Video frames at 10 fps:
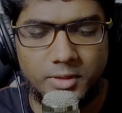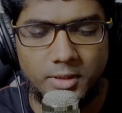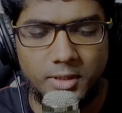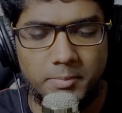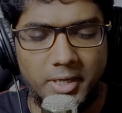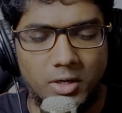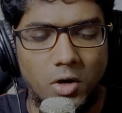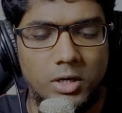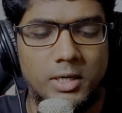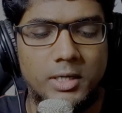In
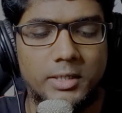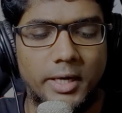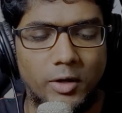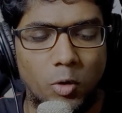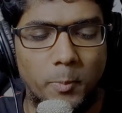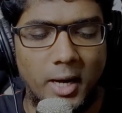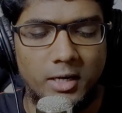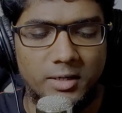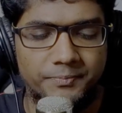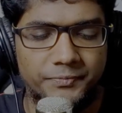Bengal, King
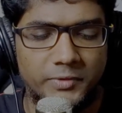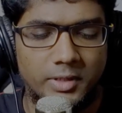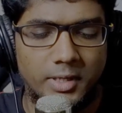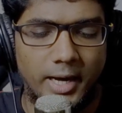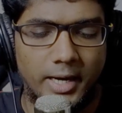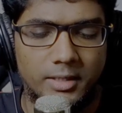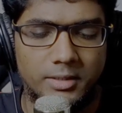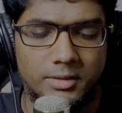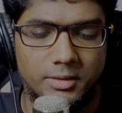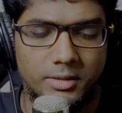Gopala
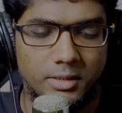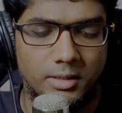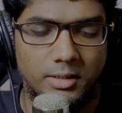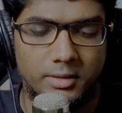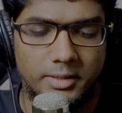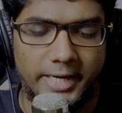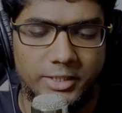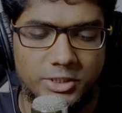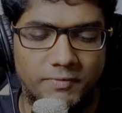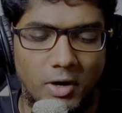and the
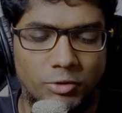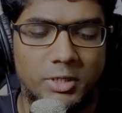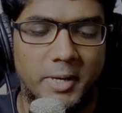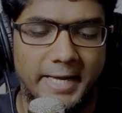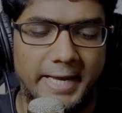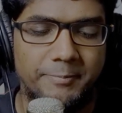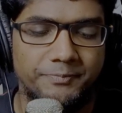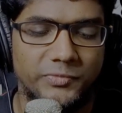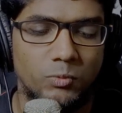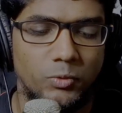dynasty founded by
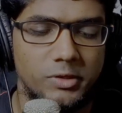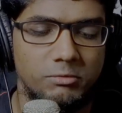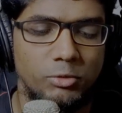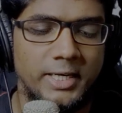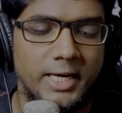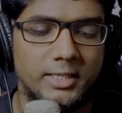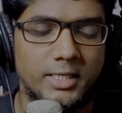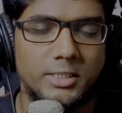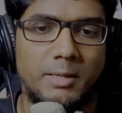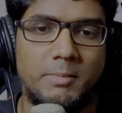him was ruling at
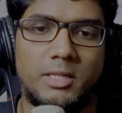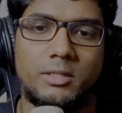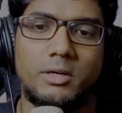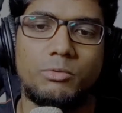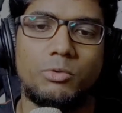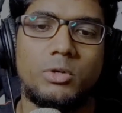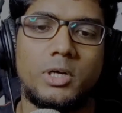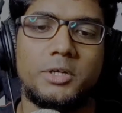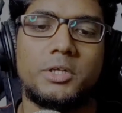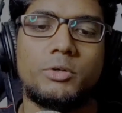that time, and their rule
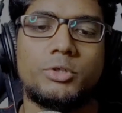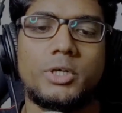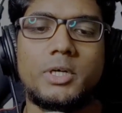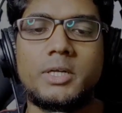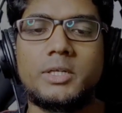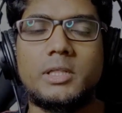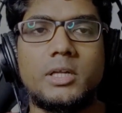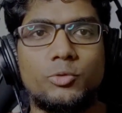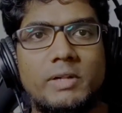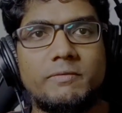continued till
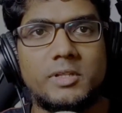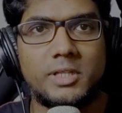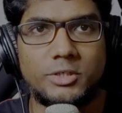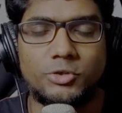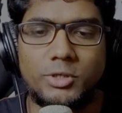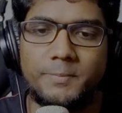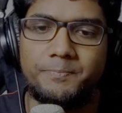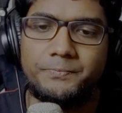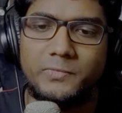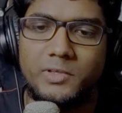the 12th century.
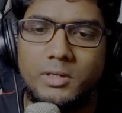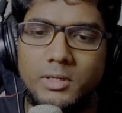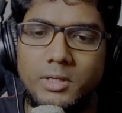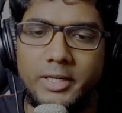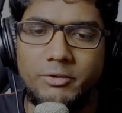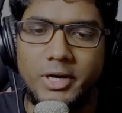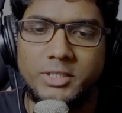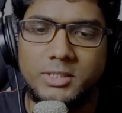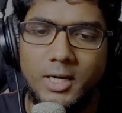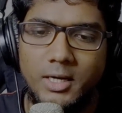In
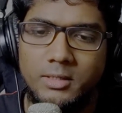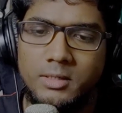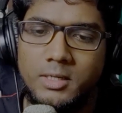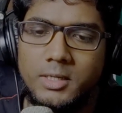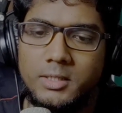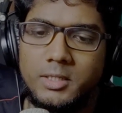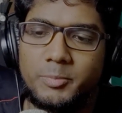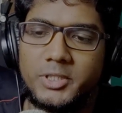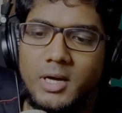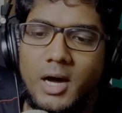Rajasthan, the
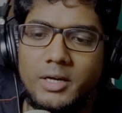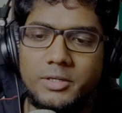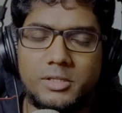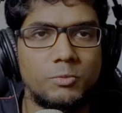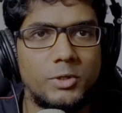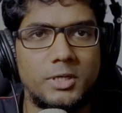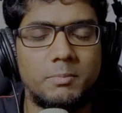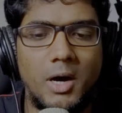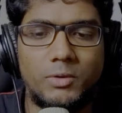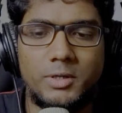Pratiharas were
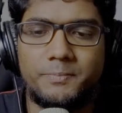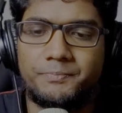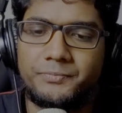in power.